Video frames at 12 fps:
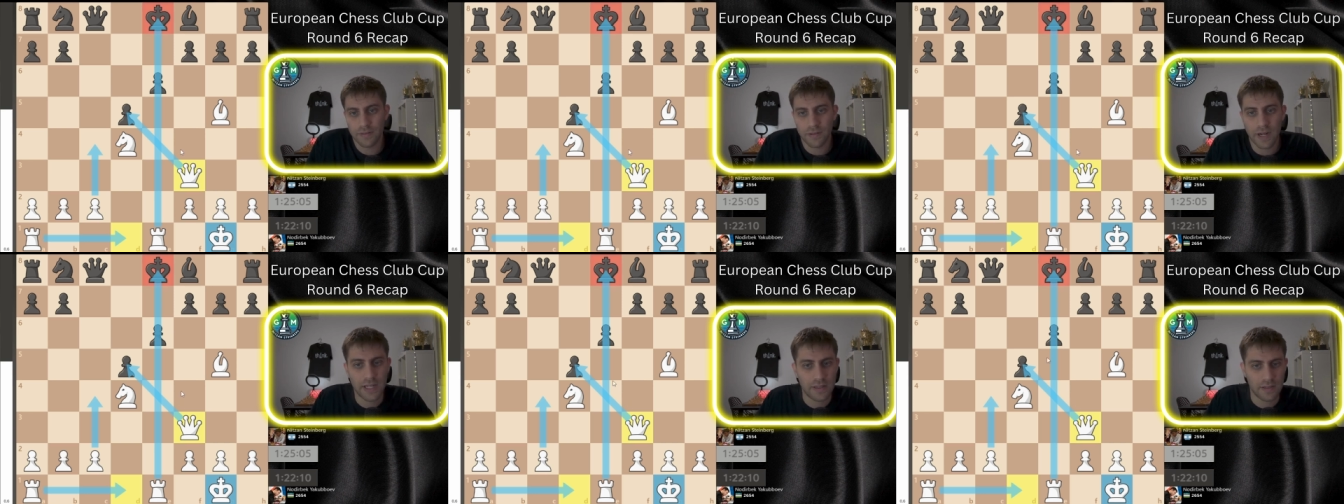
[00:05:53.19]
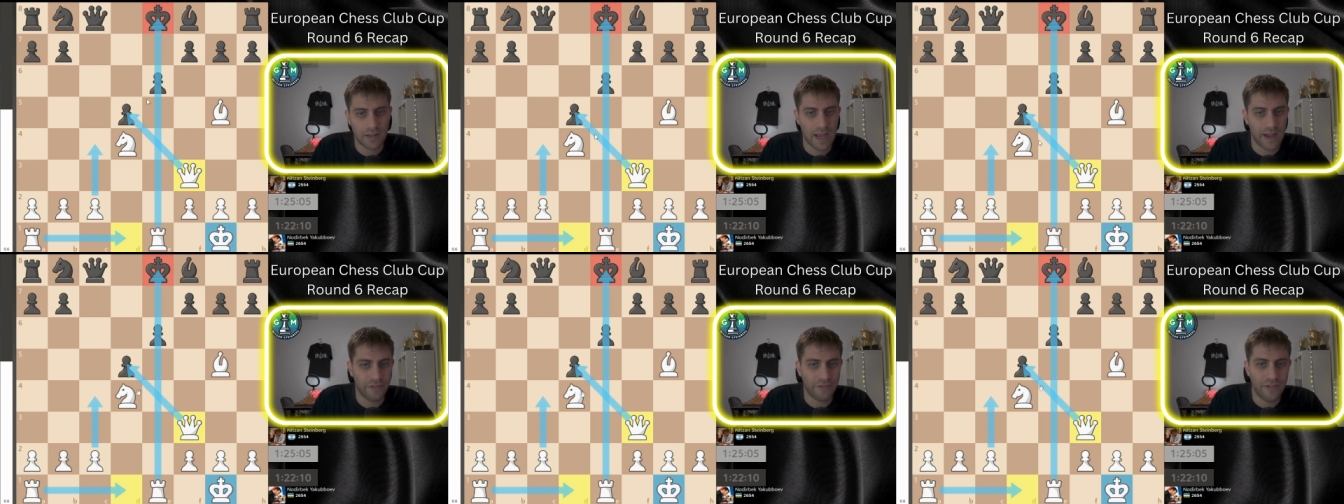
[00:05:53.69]
right
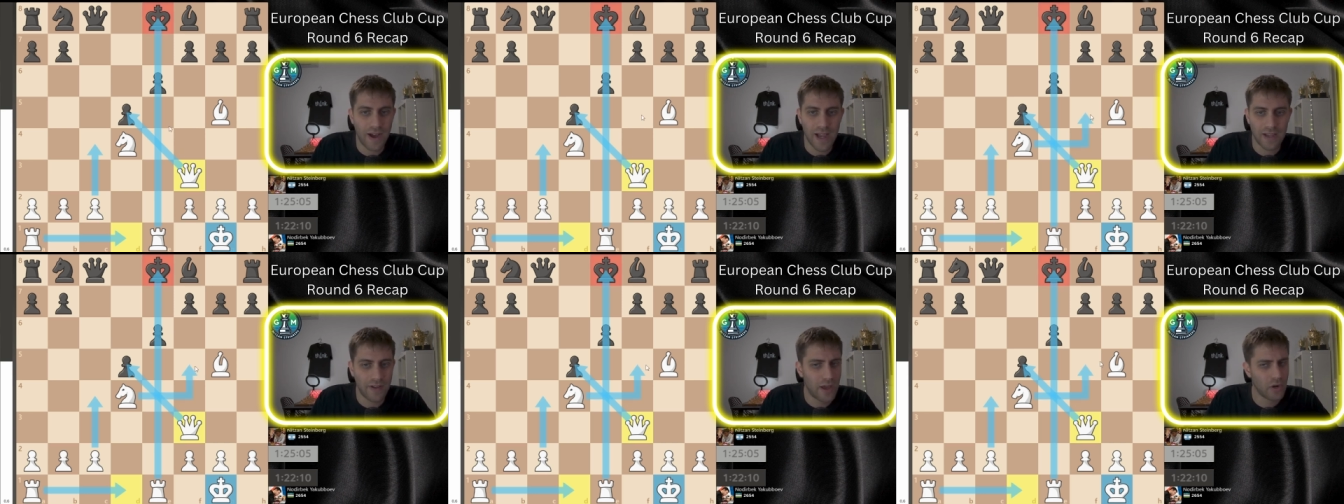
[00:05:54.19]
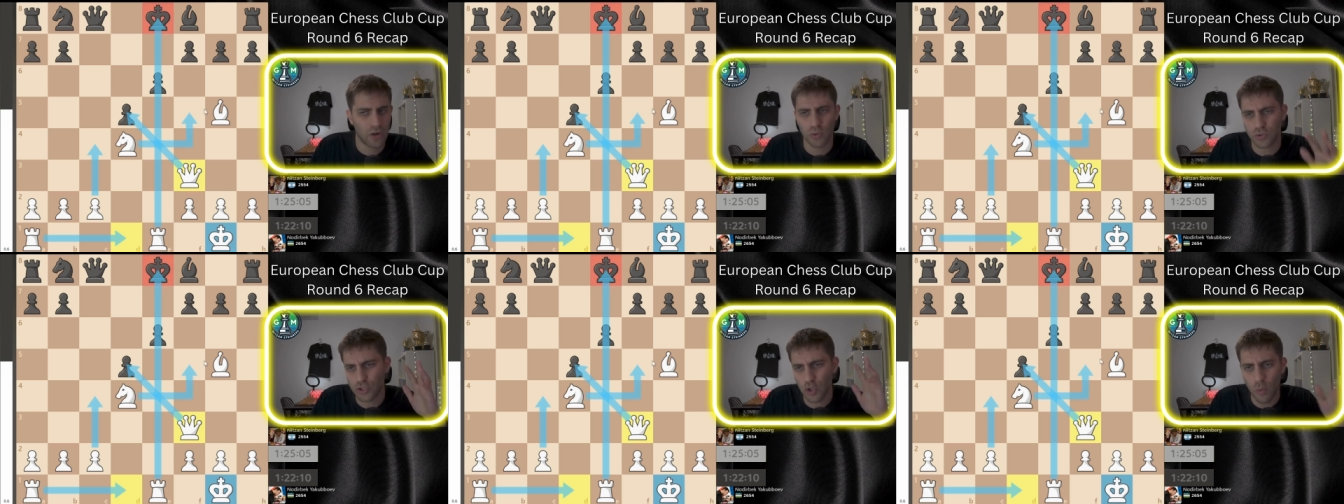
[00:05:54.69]
knight f5 i don't know
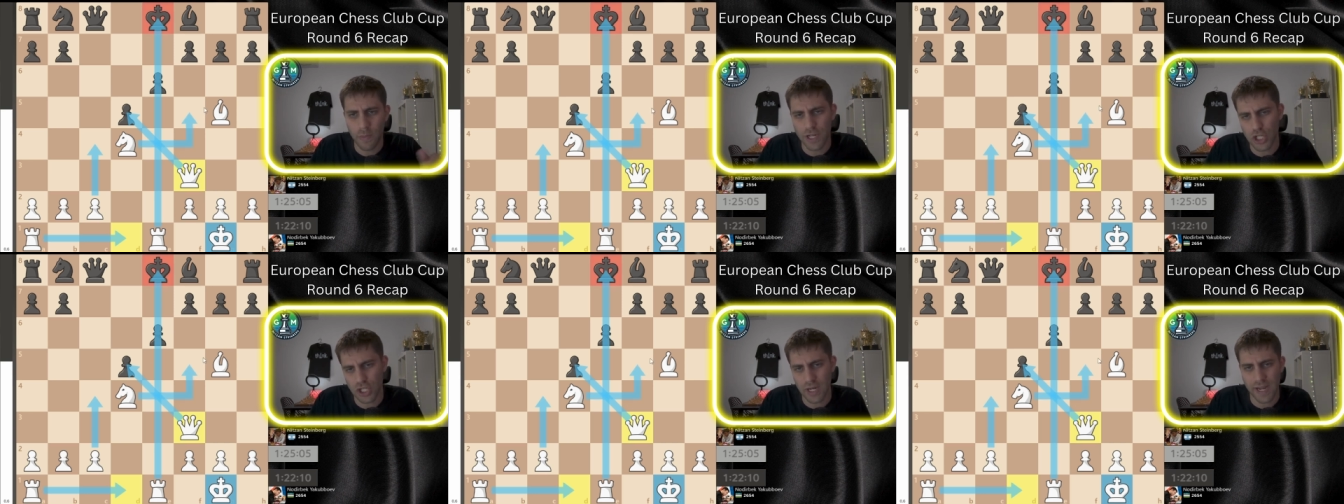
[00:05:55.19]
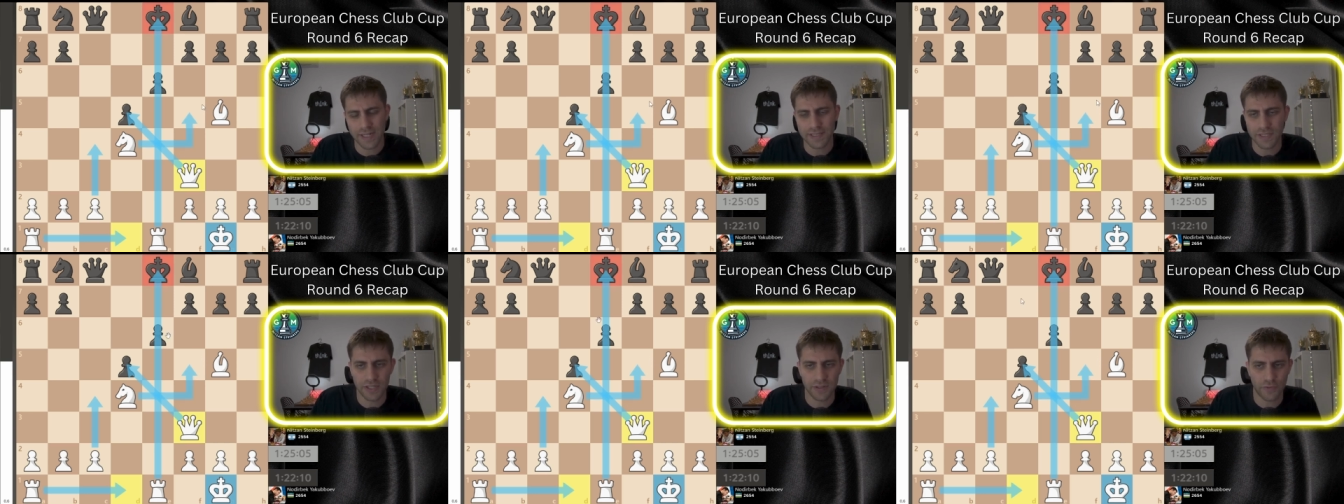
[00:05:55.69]
so much lines
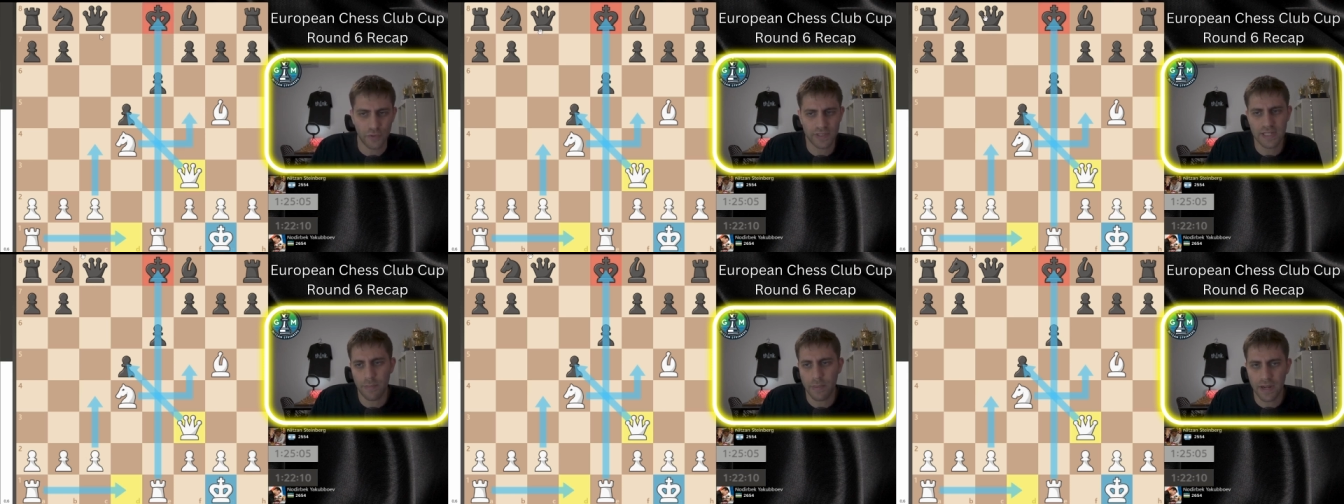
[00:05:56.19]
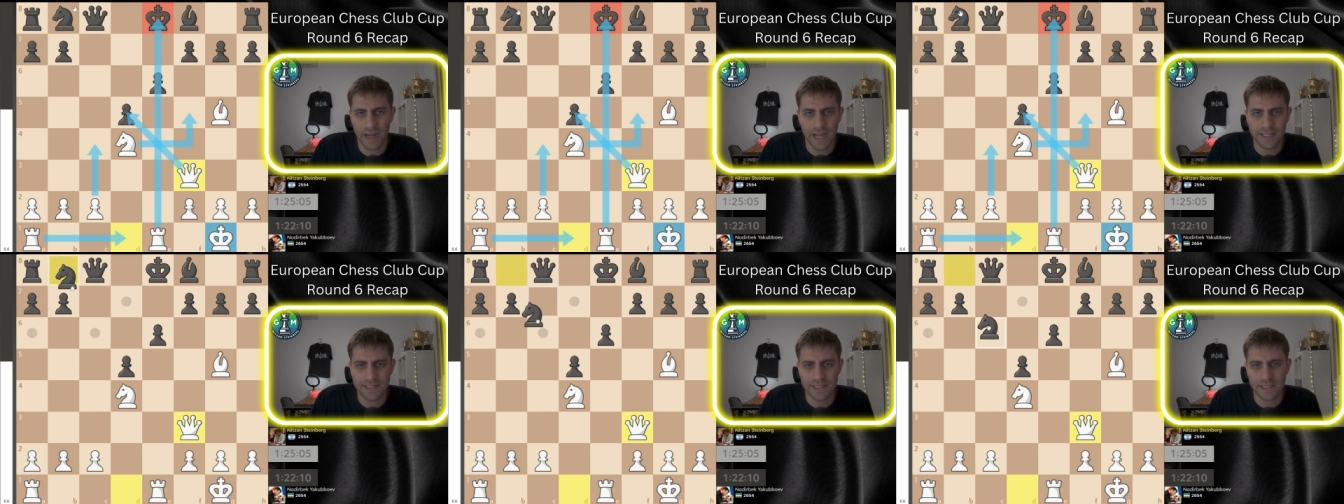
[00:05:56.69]
here for example
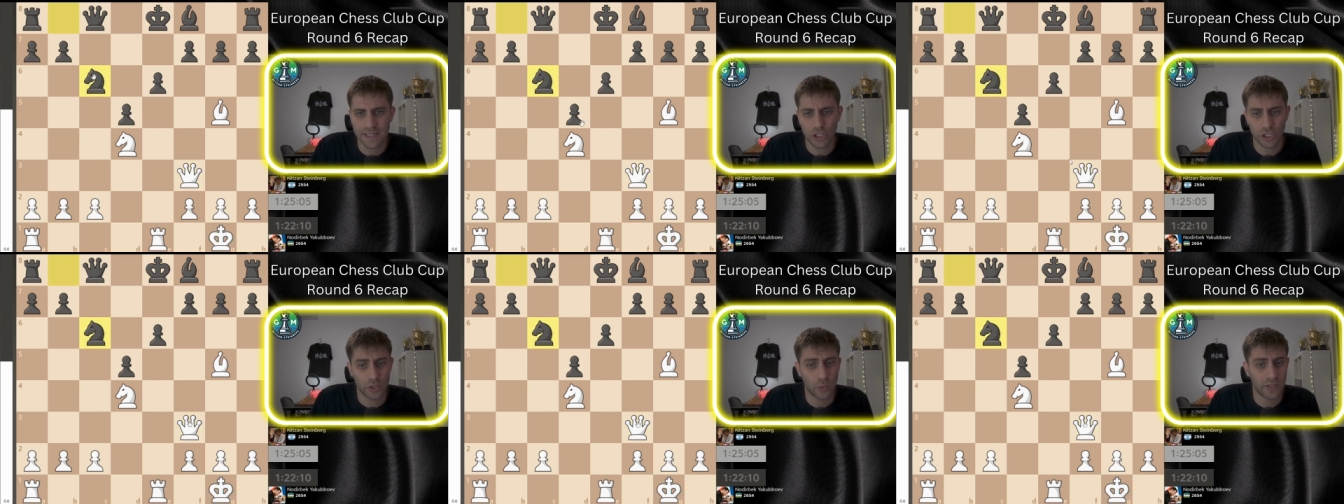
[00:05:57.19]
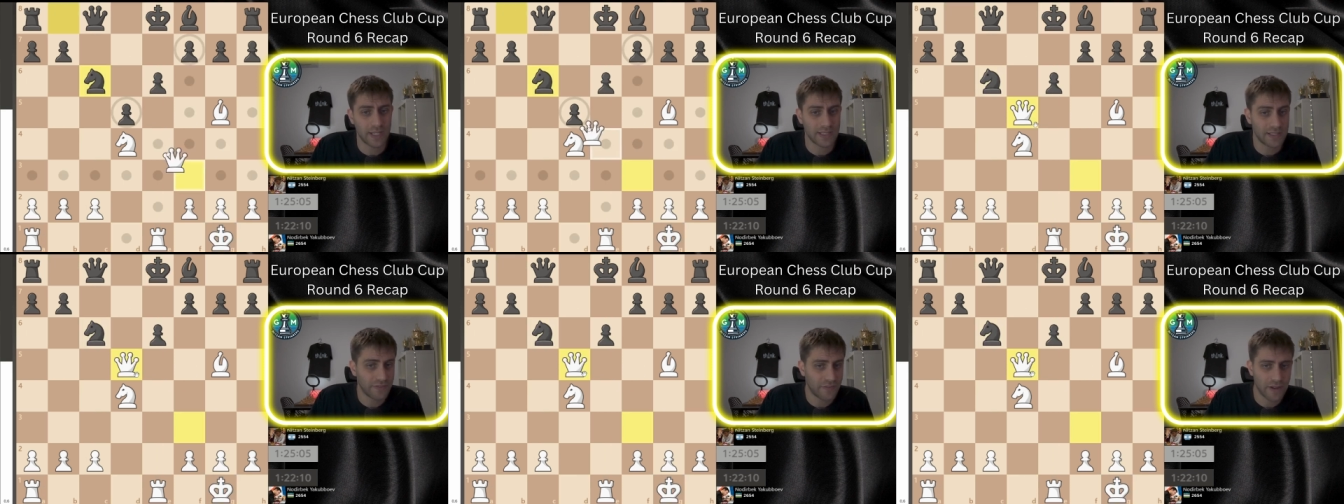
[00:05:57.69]
knight c6 just queen takes
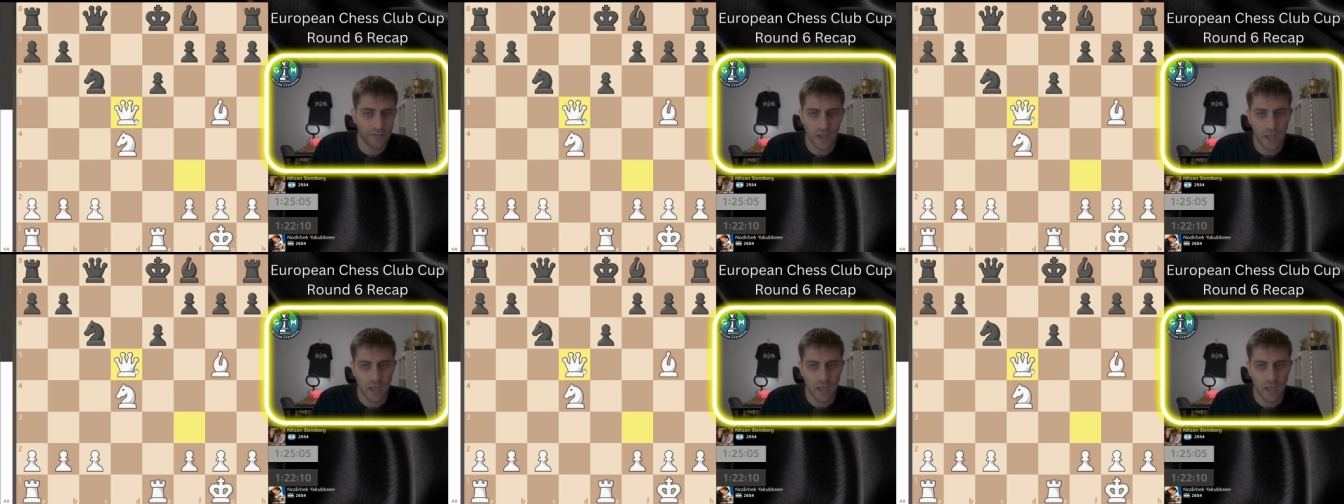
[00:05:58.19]
d5